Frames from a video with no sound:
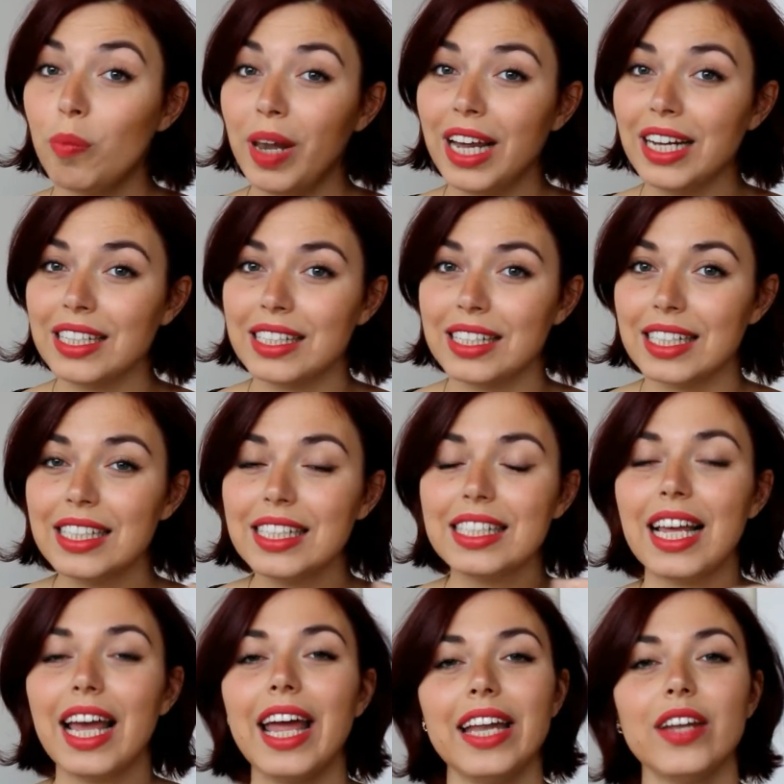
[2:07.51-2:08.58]
places
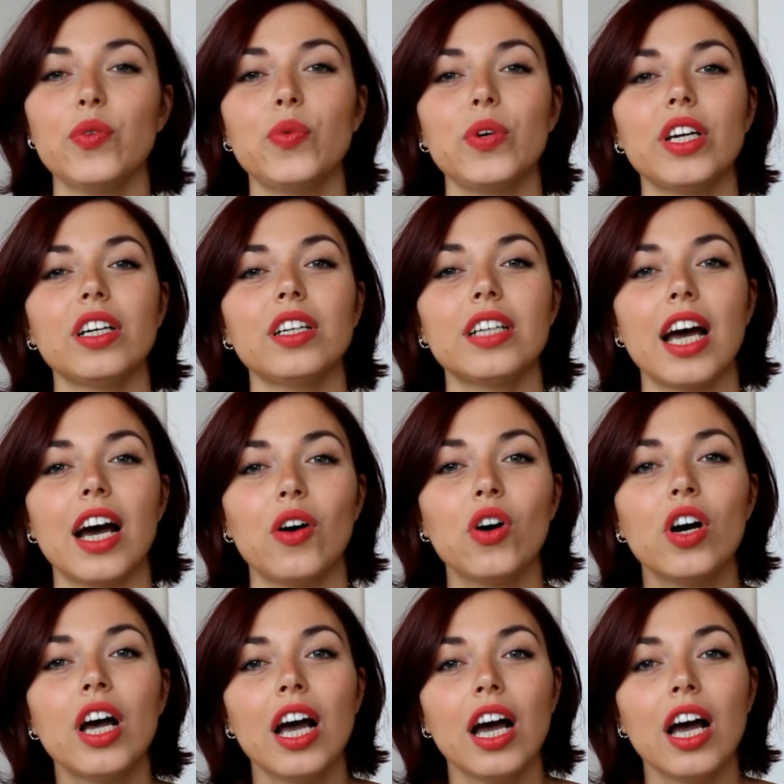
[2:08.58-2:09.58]
and we are now